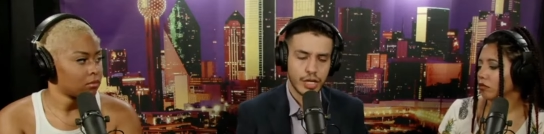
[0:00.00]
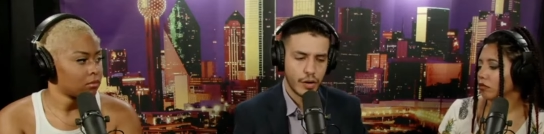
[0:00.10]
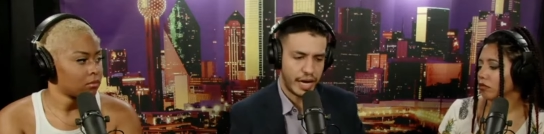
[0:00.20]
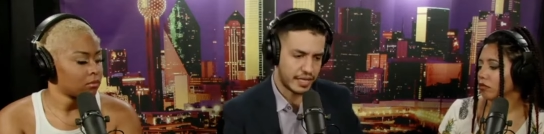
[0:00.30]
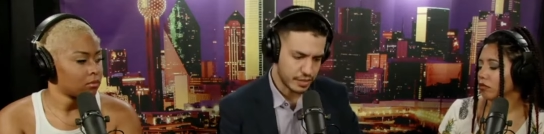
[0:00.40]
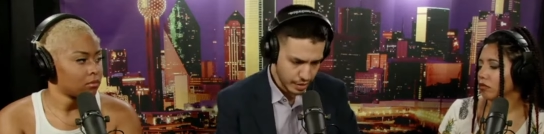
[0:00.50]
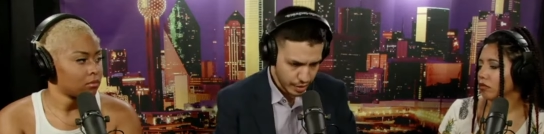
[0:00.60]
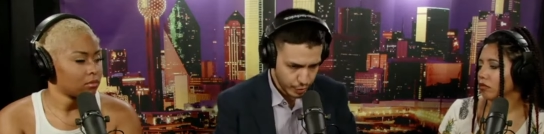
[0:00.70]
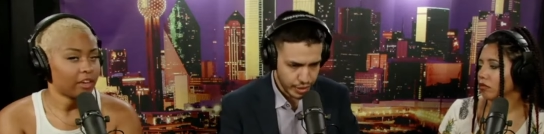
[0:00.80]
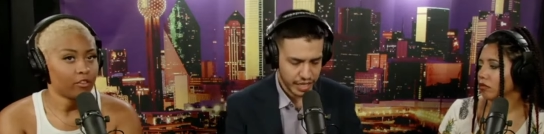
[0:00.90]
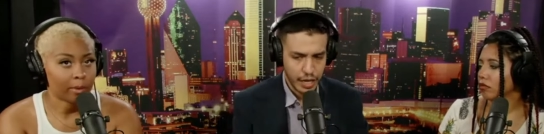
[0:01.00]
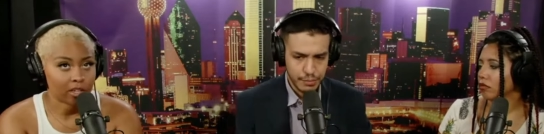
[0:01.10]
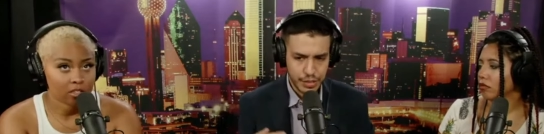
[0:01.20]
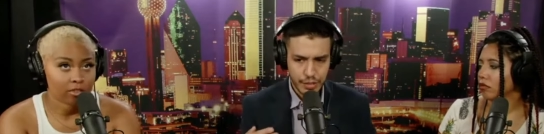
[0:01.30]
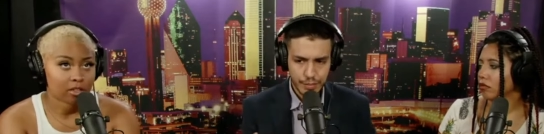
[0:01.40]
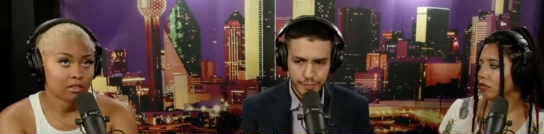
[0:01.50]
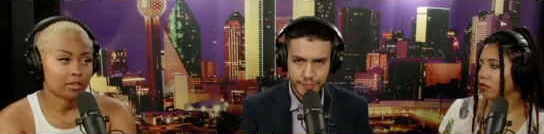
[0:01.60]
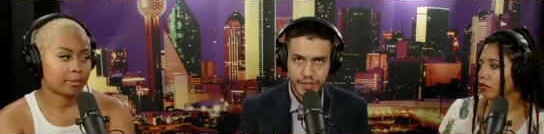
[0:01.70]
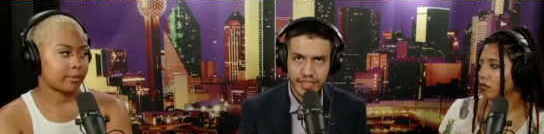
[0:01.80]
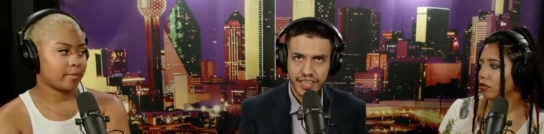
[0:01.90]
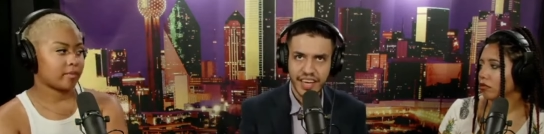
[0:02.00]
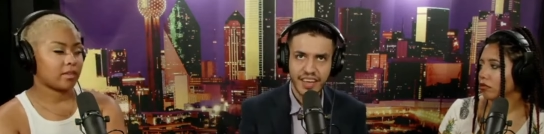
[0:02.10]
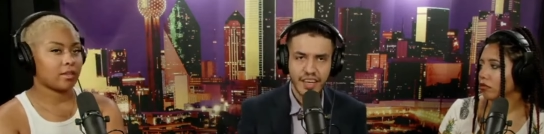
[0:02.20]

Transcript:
Speaker 1: you know, ask when it comes, yeah,